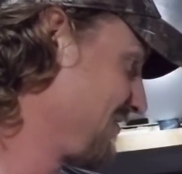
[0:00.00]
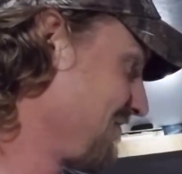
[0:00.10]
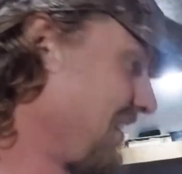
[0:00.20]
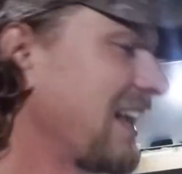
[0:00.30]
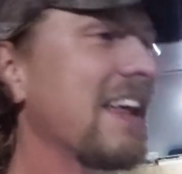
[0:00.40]

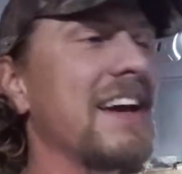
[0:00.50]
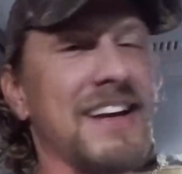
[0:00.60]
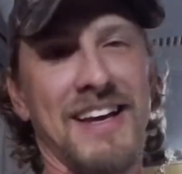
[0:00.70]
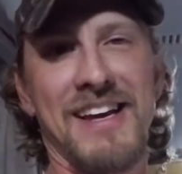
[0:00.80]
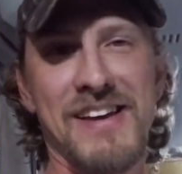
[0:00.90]

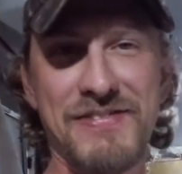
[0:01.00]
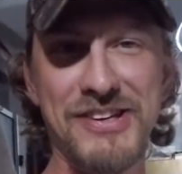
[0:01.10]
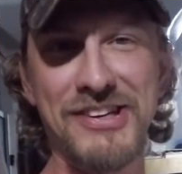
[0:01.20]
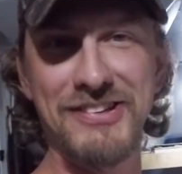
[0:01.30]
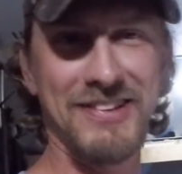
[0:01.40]
really, if
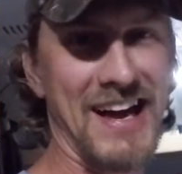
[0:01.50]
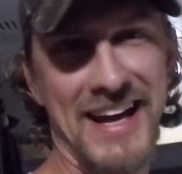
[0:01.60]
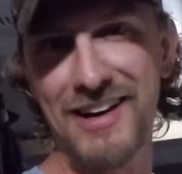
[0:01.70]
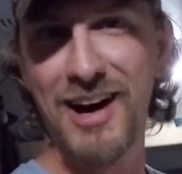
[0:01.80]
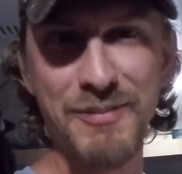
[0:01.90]
you
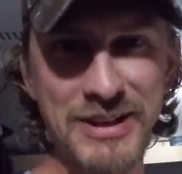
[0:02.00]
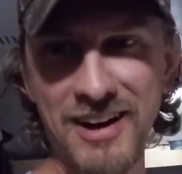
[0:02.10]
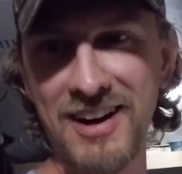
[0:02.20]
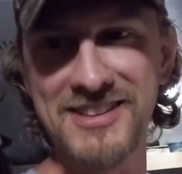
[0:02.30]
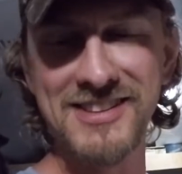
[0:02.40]
like
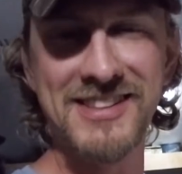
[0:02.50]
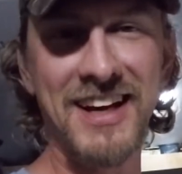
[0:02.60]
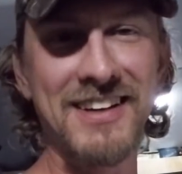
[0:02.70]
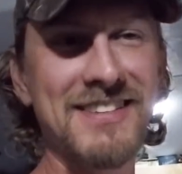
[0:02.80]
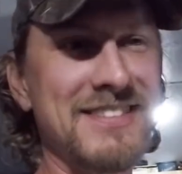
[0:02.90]
ambiance and
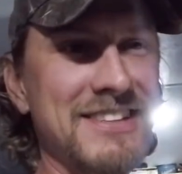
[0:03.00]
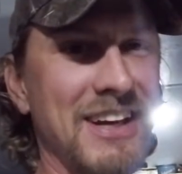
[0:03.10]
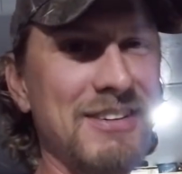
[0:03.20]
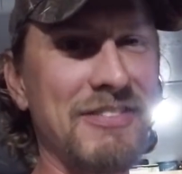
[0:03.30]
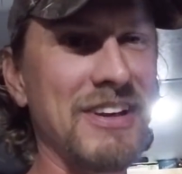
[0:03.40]
setting, you
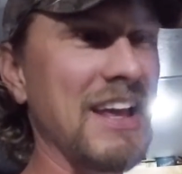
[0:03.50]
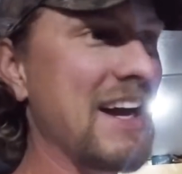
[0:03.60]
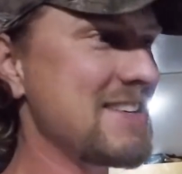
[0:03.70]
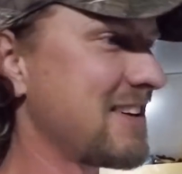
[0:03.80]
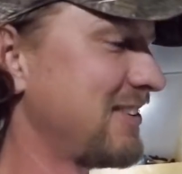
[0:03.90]
know, different
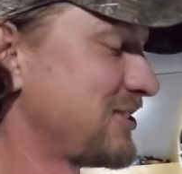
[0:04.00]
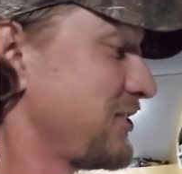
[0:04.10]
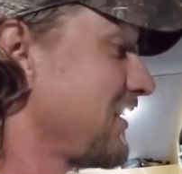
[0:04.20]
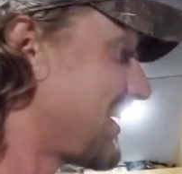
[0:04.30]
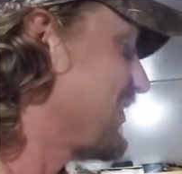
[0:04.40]
light tones,
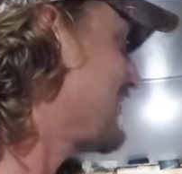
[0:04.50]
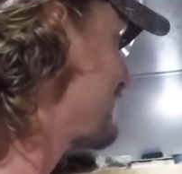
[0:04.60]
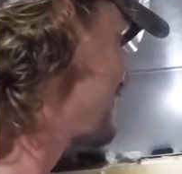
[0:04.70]
you can